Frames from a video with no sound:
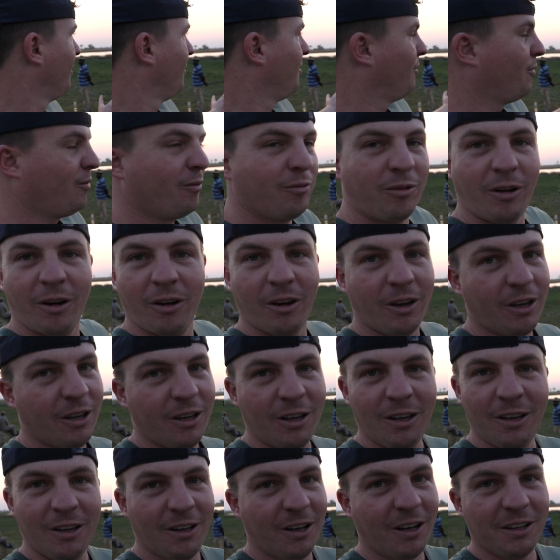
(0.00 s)
Very,
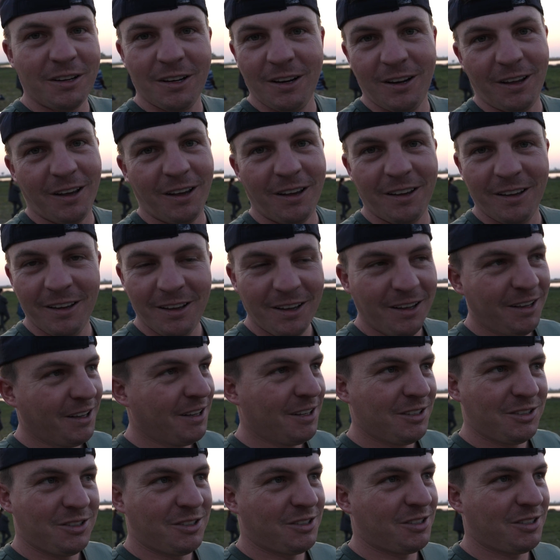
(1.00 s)
I don't know,
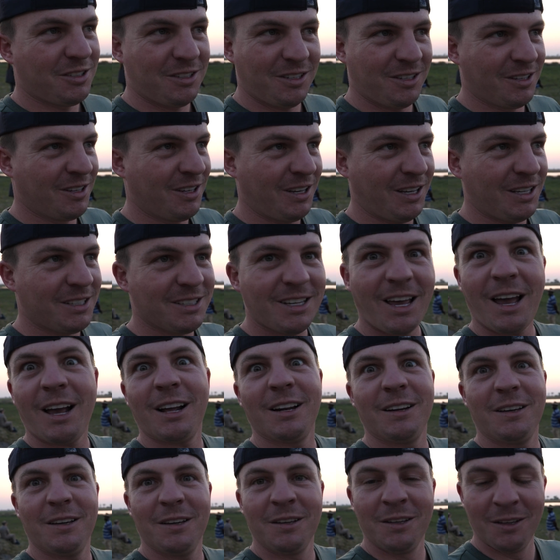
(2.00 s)
just
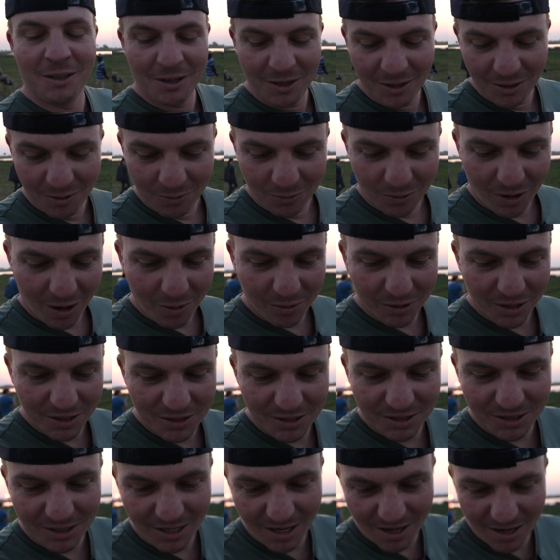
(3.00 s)
exactly what I wanted to
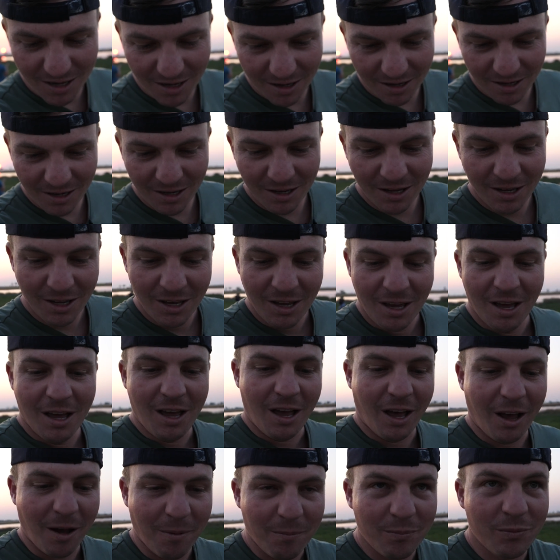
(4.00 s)
see here.
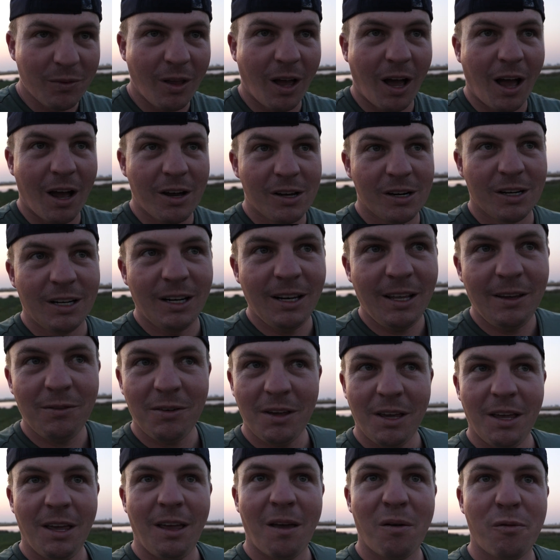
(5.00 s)
I'm going to leave
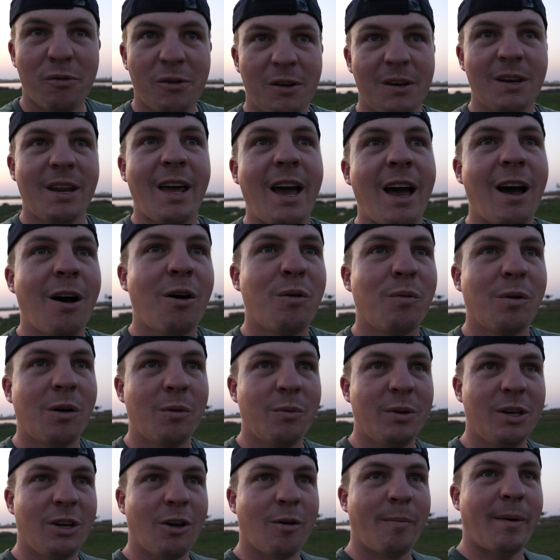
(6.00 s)
it here for now while
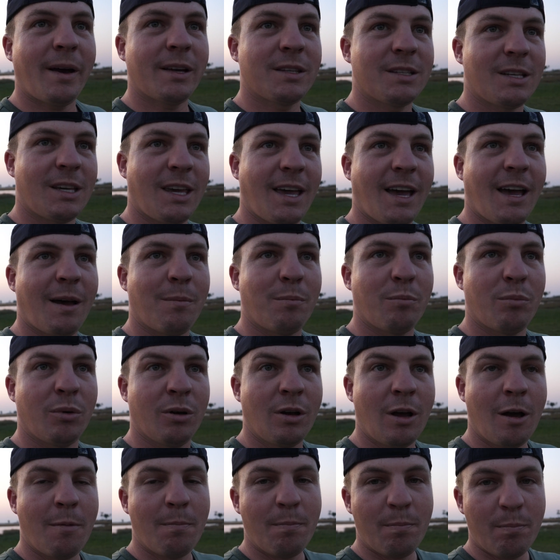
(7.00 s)
we go back to camp,
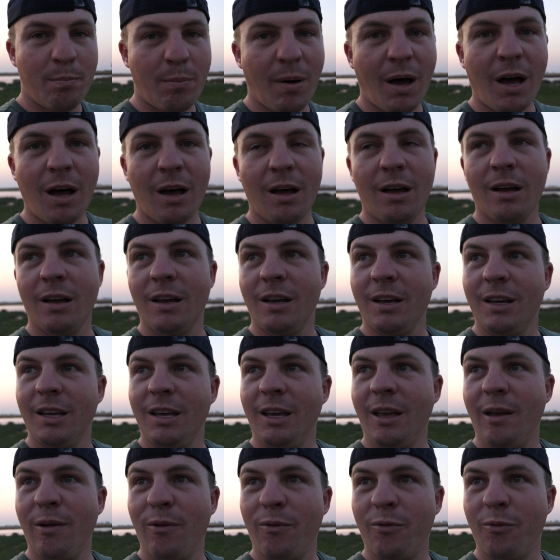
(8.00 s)
but
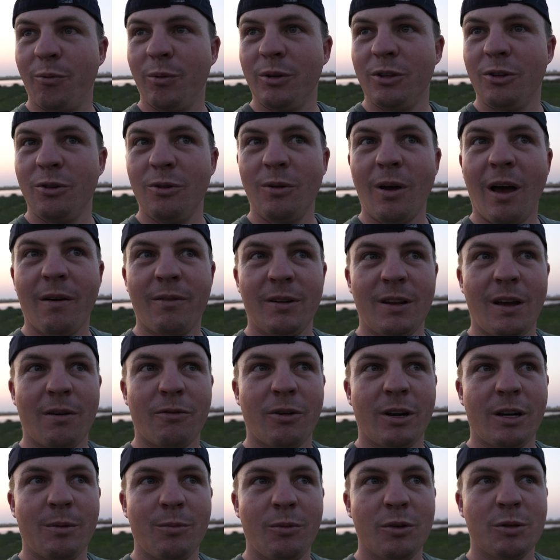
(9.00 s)
if we do have any other
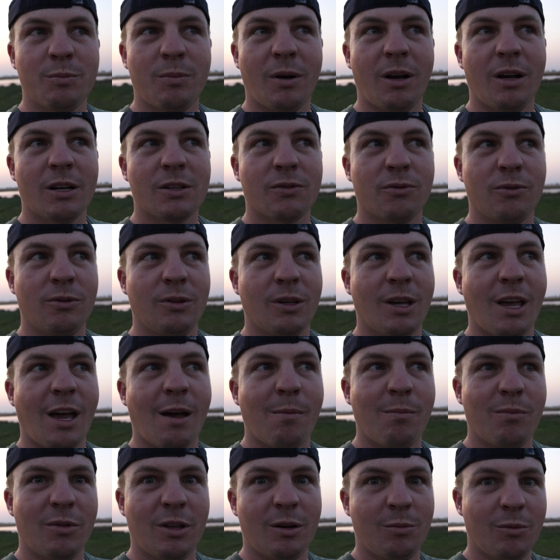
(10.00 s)
animals pass through the
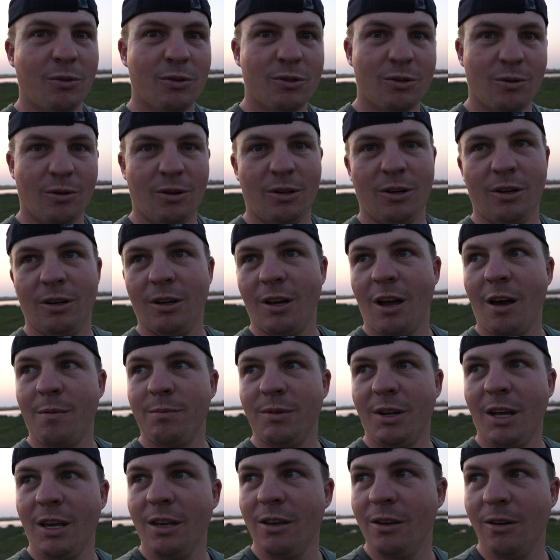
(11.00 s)
camp, then I'm also going to
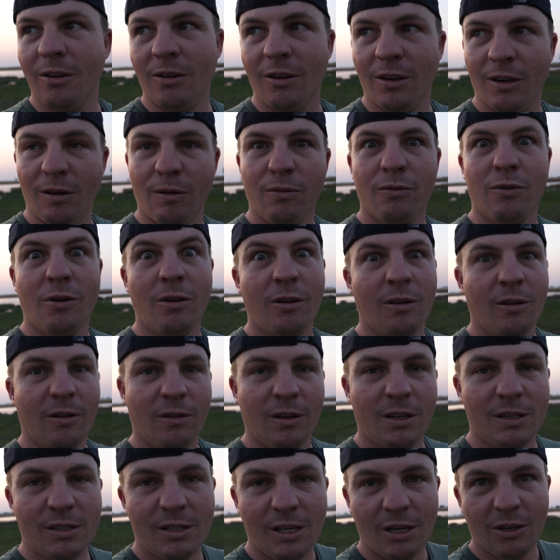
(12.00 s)
update you. If not,
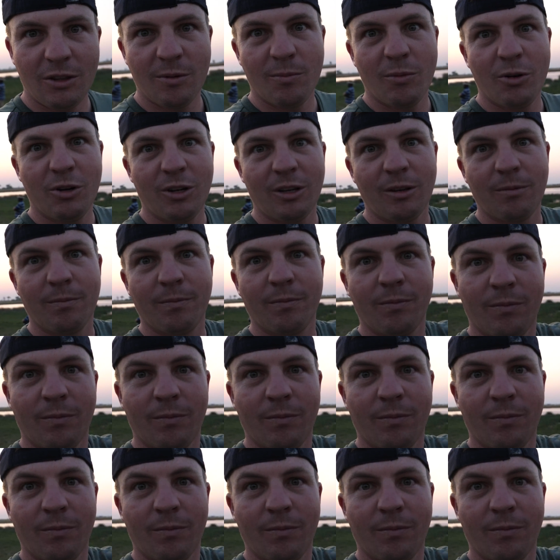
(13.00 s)
then see you in the morning.